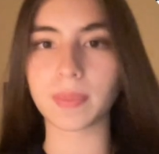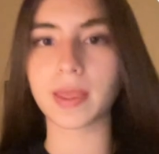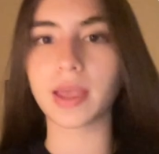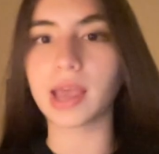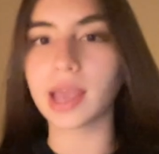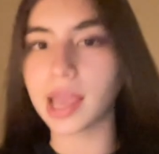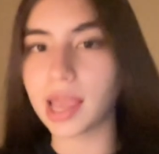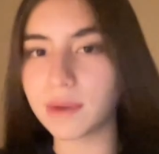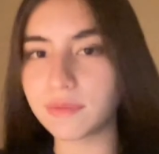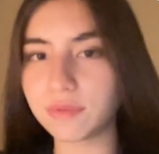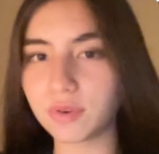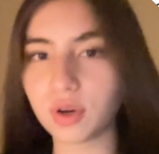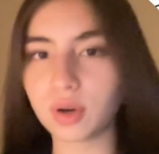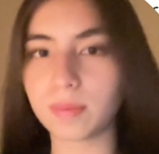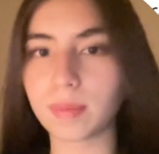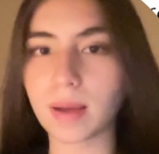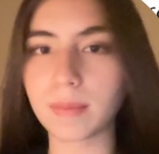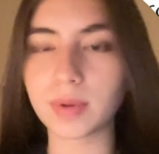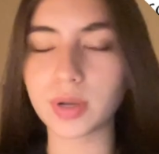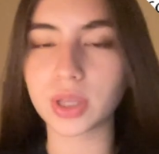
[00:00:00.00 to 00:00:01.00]
If we
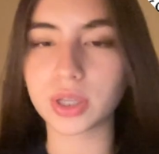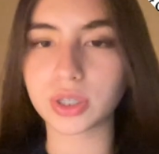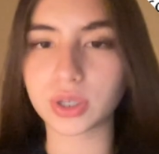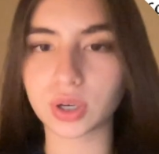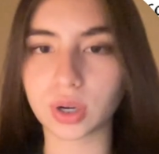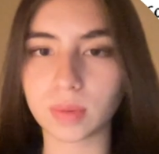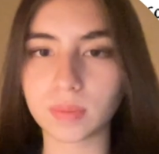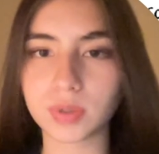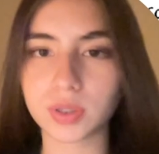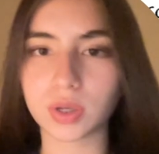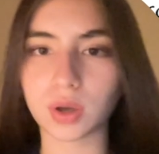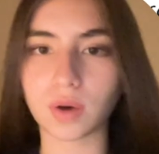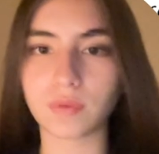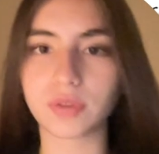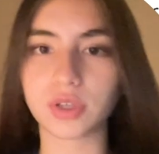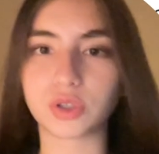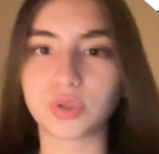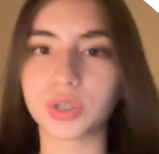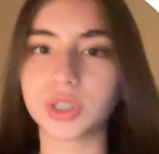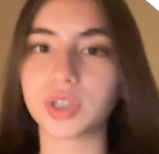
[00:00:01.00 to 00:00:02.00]
remember the terms of
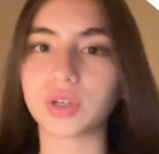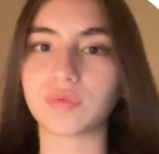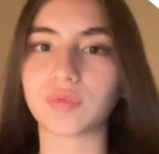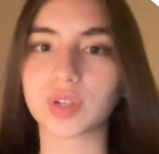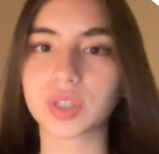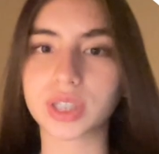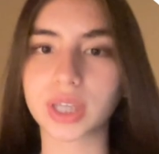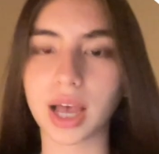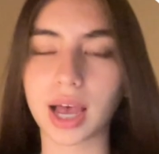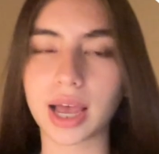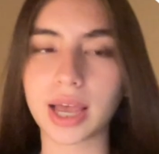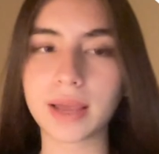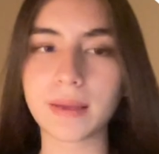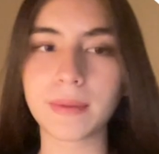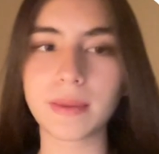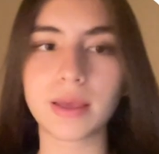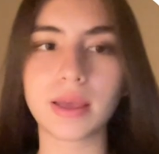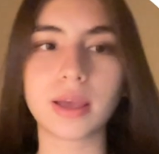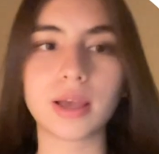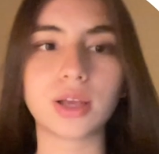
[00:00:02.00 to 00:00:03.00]
the Treaty of Versailles,
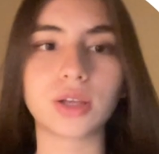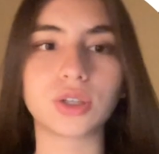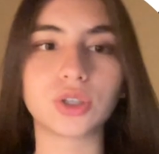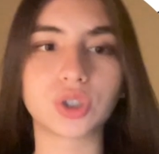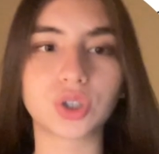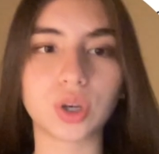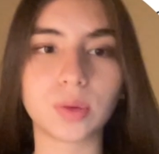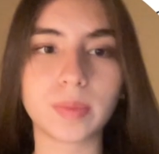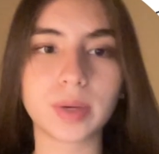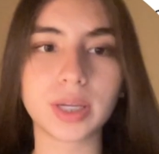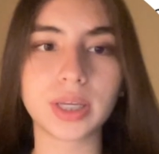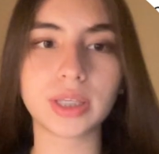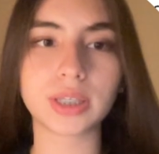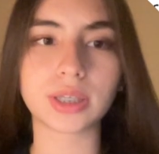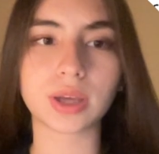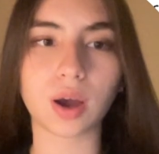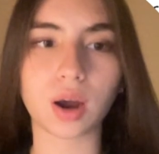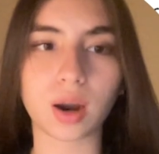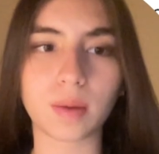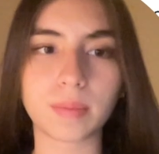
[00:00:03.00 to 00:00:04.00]
Germany's
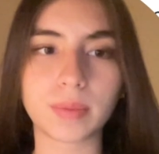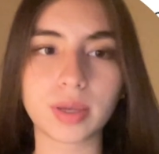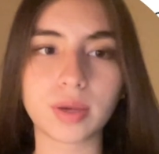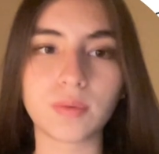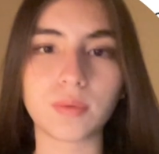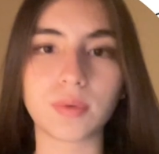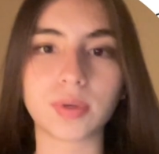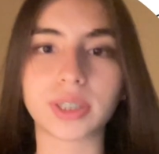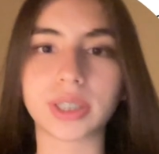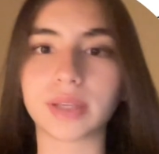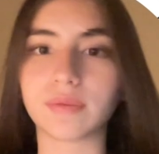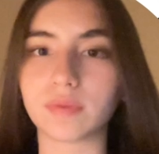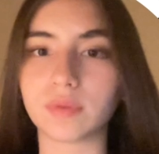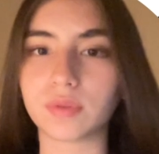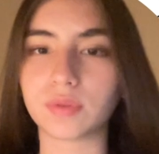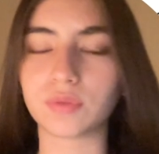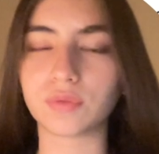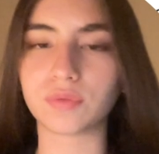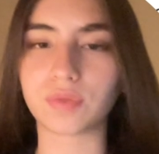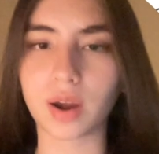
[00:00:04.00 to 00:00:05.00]
army was
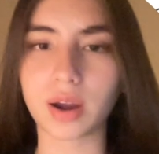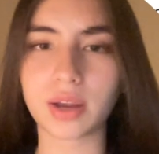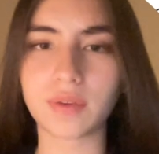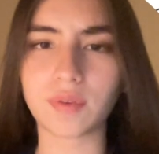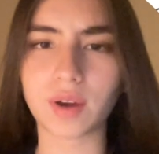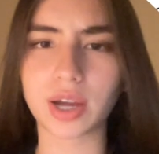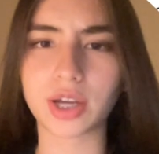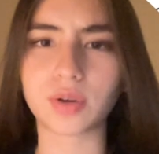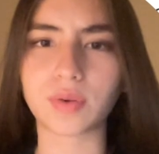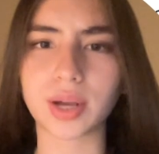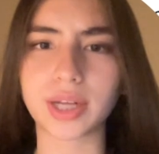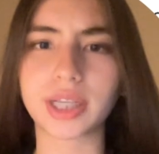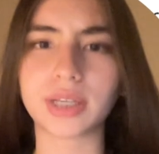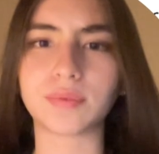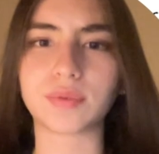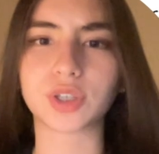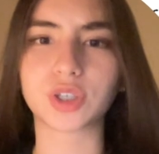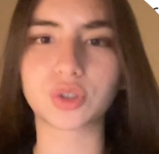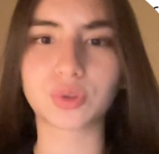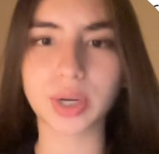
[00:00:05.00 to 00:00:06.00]
very, very greatly
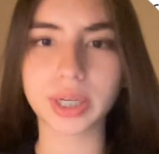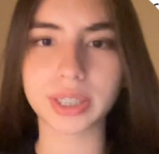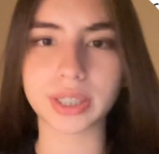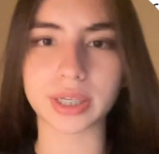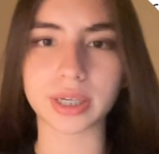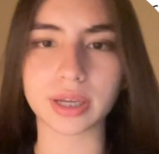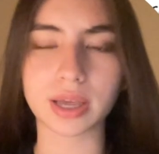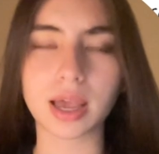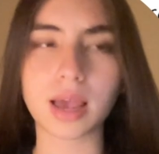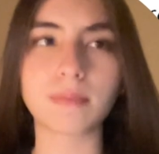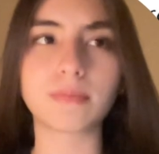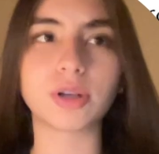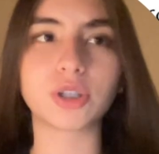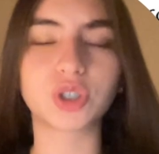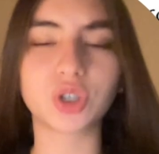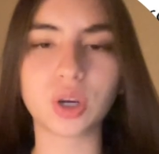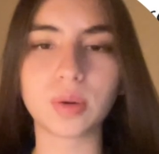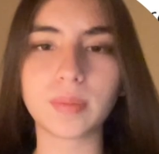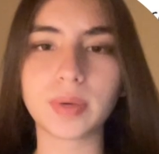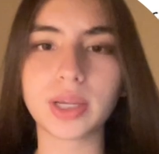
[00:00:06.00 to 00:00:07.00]
restricted, but
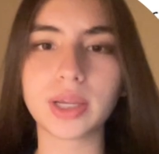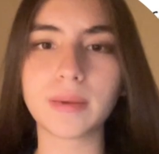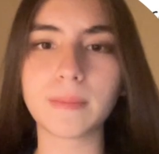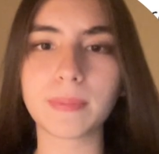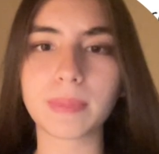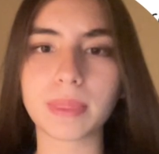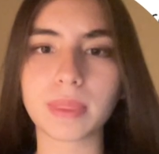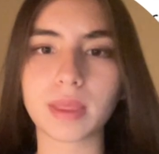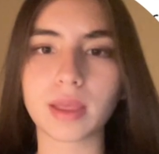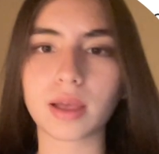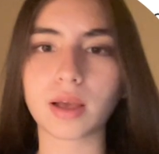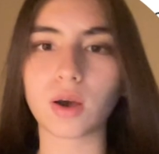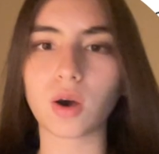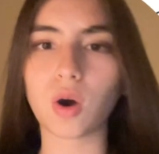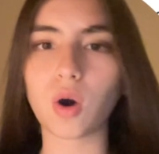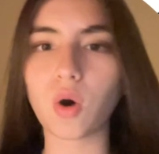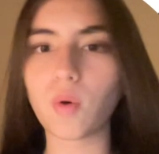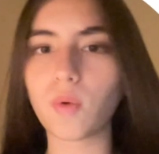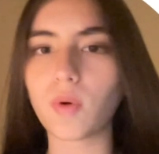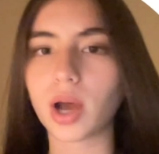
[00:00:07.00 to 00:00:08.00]
Germany
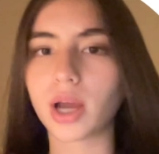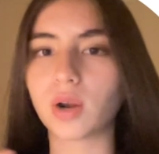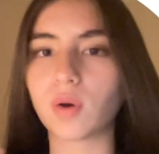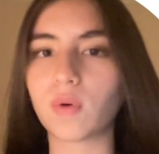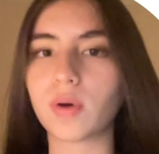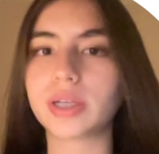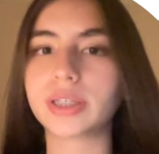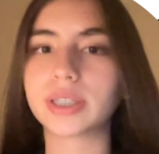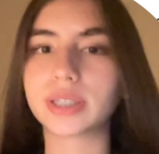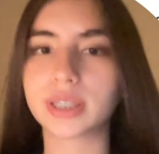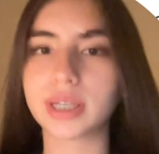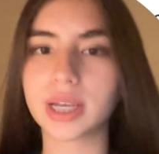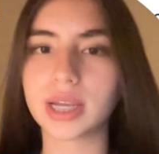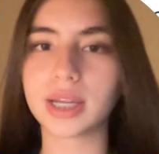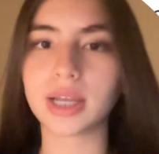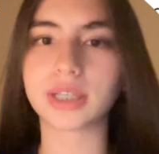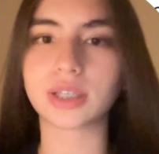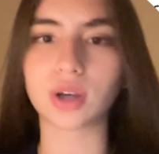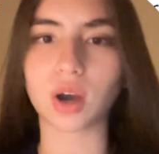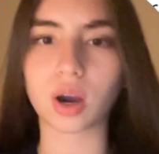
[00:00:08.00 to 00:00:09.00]
had always seen
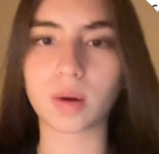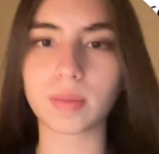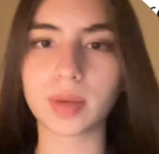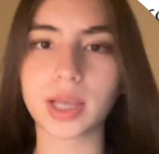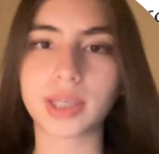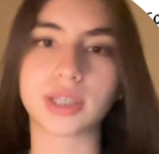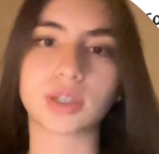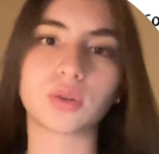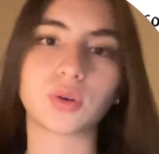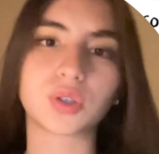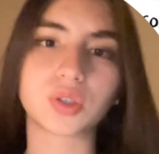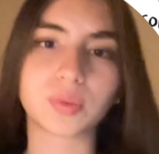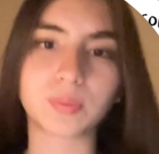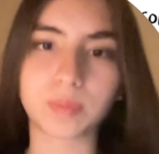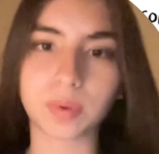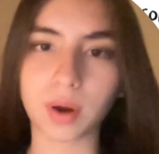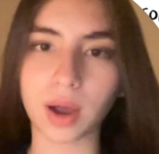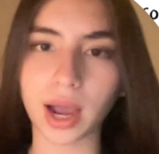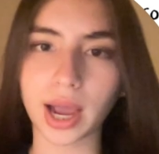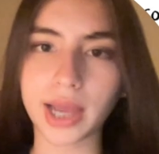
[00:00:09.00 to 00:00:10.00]
its army as a source of
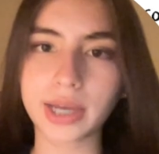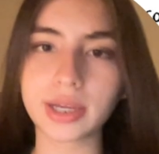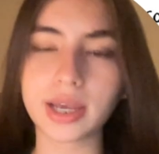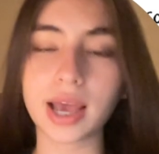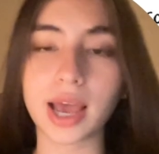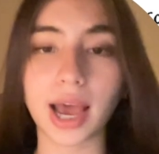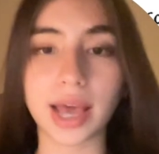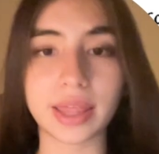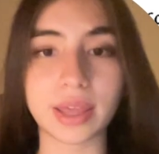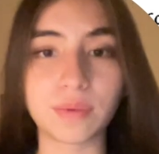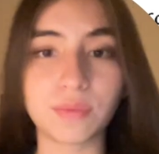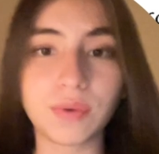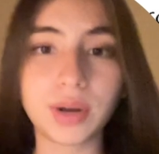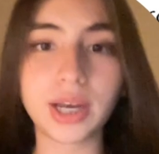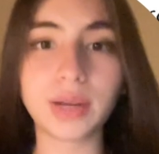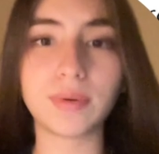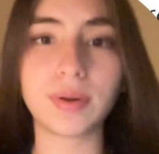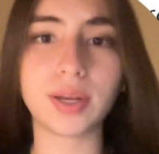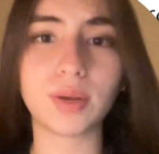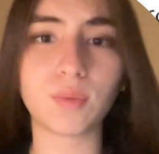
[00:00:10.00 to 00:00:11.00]
pride, and they
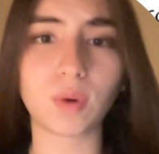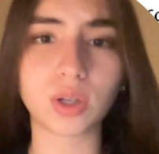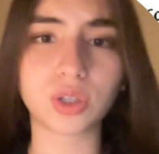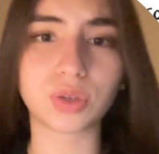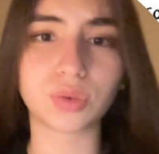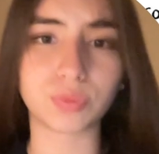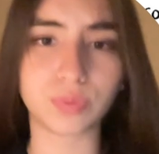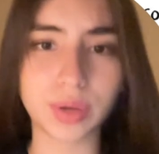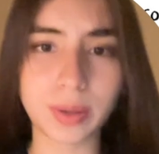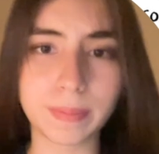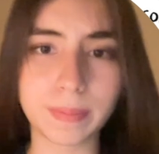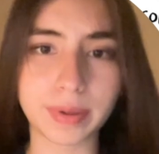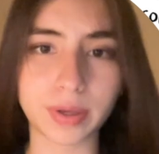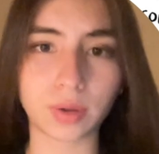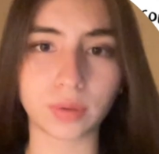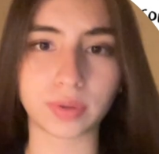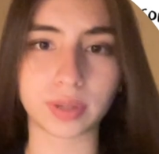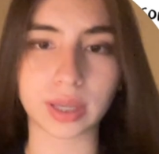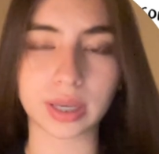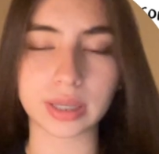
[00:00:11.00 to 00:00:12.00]
really, really want to
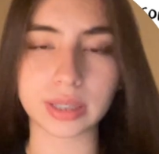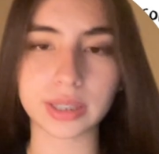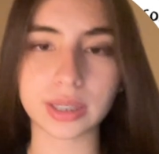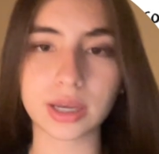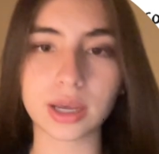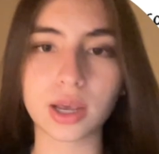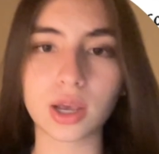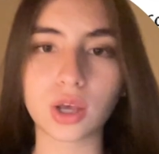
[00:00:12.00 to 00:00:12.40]
rebuild this.